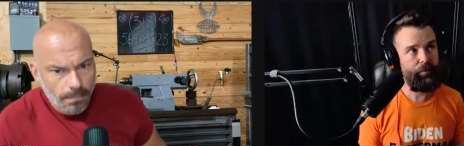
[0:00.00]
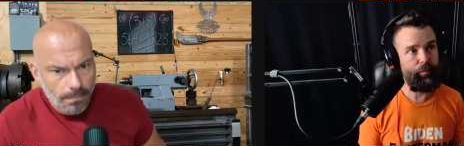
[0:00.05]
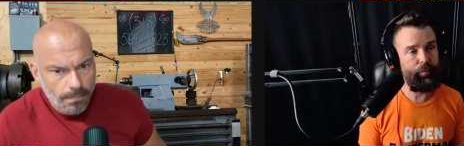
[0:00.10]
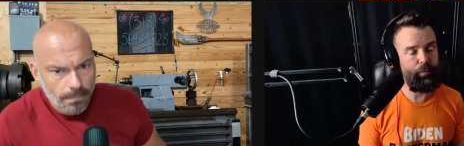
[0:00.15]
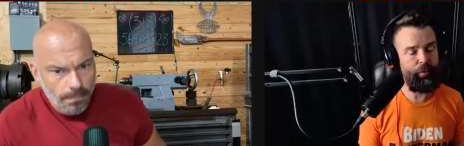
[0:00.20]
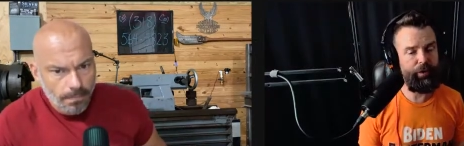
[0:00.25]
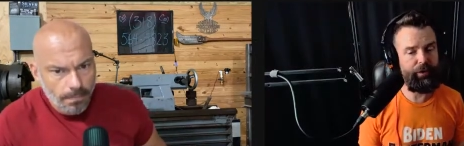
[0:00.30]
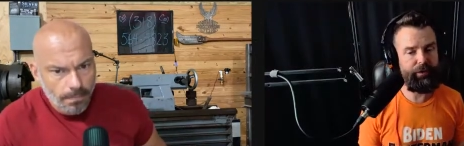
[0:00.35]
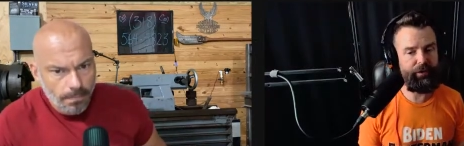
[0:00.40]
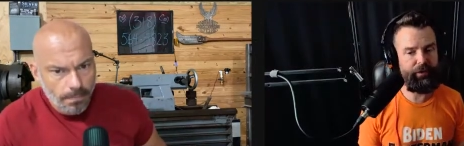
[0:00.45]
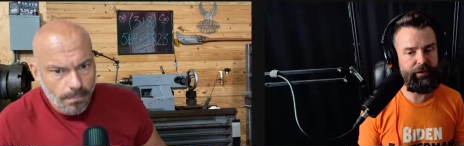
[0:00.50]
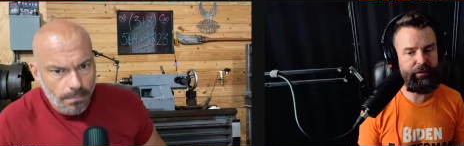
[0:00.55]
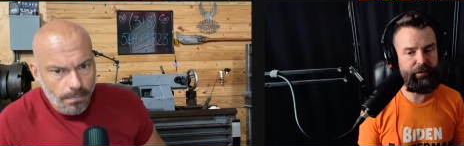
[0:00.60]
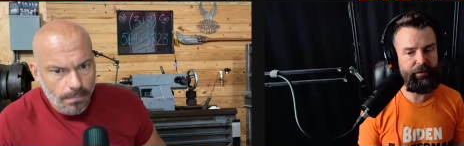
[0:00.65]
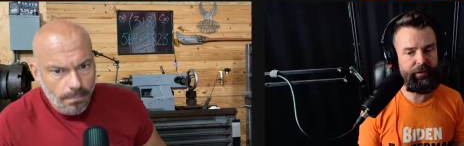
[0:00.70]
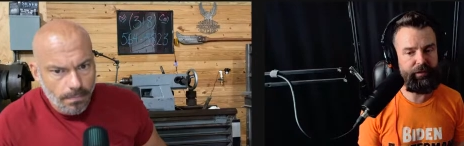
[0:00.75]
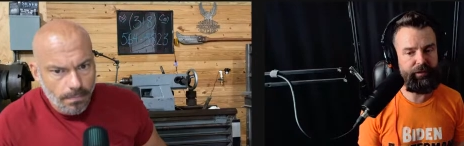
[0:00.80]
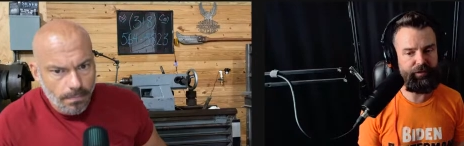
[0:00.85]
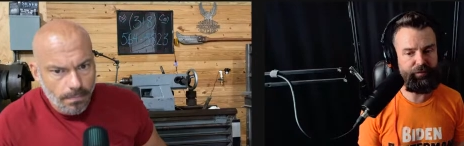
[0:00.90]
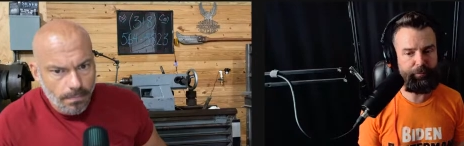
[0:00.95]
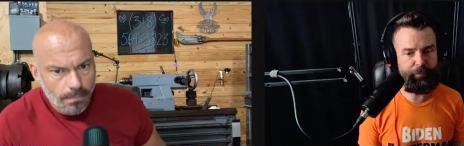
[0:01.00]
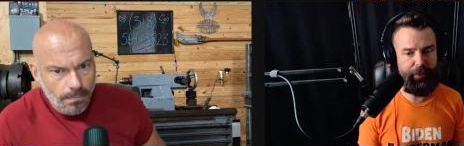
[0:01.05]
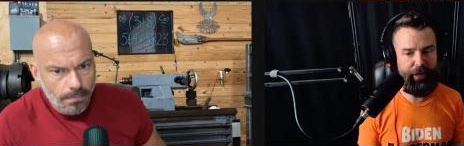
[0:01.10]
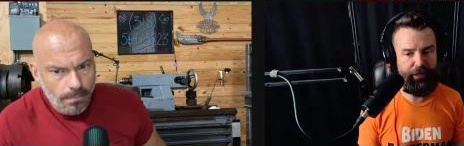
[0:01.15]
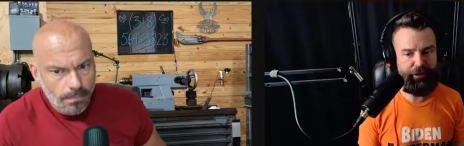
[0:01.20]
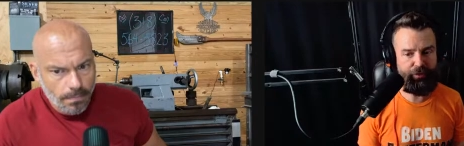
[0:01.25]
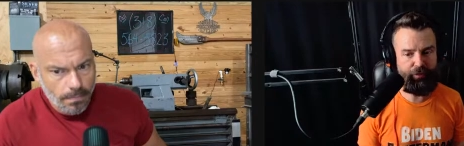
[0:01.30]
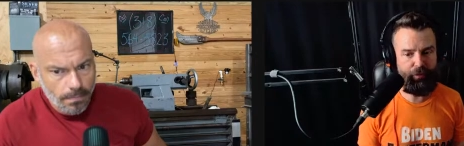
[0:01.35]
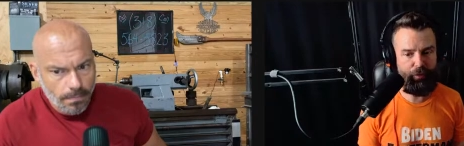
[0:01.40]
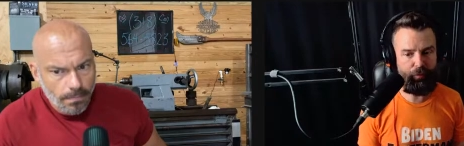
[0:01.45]
Speaker 1: with this,
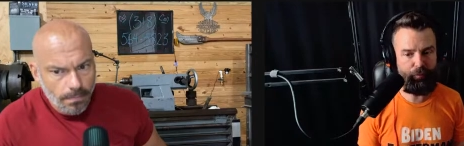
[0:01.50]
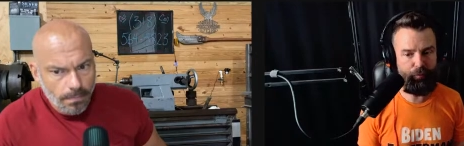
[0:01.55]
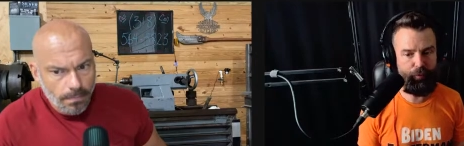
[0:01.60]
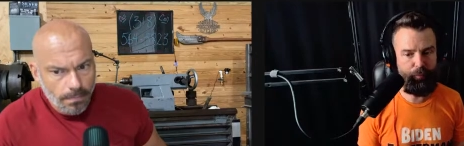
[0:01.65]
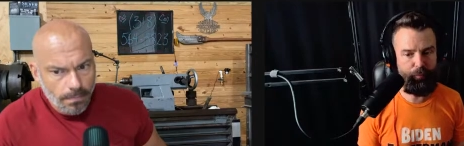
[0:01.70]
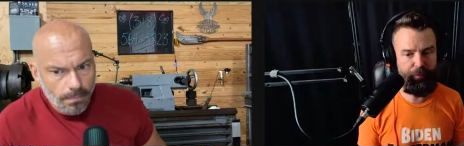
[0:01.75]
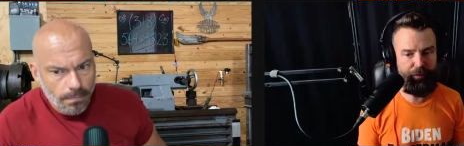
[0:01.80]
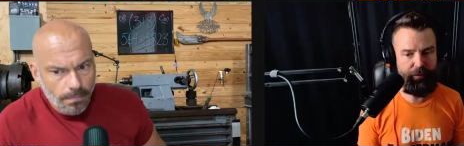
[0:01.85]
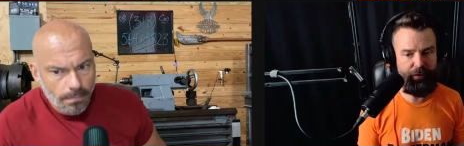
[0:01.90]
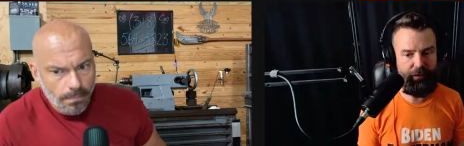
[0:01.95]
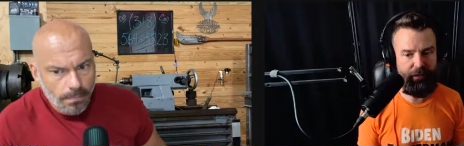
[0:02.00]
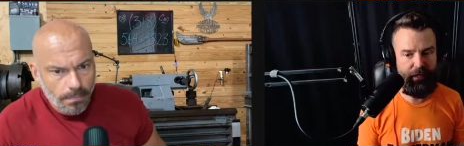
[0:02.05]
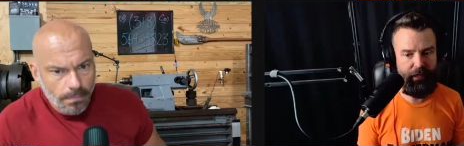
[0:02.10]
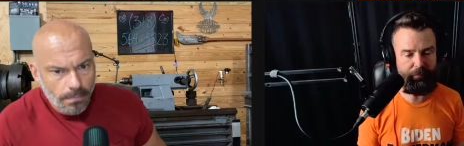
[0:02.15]
petro Petra rupee thing.